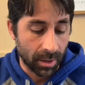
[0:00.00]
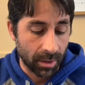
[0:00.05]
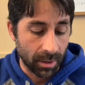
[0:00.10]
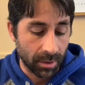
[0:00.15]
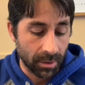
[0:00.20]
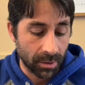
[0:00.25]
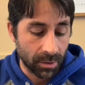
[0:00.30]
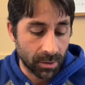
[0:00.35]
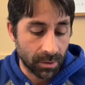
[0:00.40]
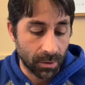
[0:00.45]

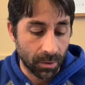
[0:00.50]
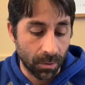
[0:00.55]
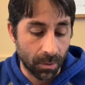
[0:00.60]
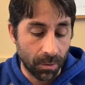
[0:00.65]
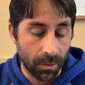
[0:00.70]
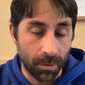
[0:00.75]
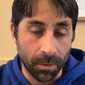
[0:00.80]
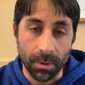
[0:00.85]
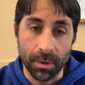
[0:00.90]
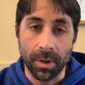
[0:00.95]

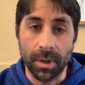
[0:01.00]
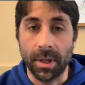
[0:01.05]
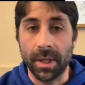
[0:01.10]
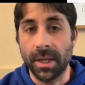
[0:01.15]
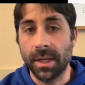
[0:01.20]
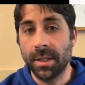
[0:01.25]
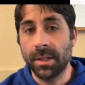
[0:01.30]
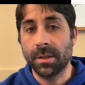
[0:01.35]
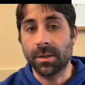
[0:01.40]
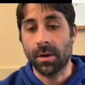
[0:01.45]
So
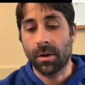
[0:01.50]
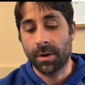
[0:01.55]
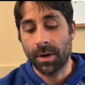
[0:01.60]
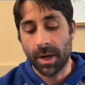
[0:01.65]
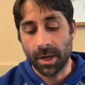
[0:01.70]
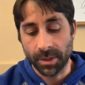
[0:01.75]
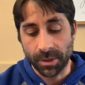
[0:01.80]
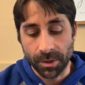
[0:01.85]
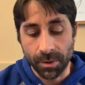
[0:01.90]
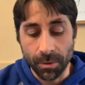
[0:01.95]
these are
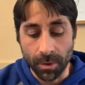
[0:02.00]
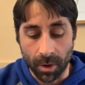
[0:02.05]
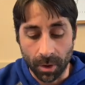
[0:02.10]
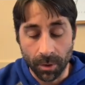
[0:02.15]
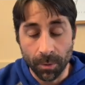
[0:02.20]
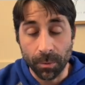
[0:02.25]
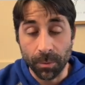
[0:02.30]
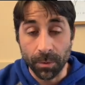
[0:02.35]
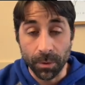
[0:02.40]
not too hard.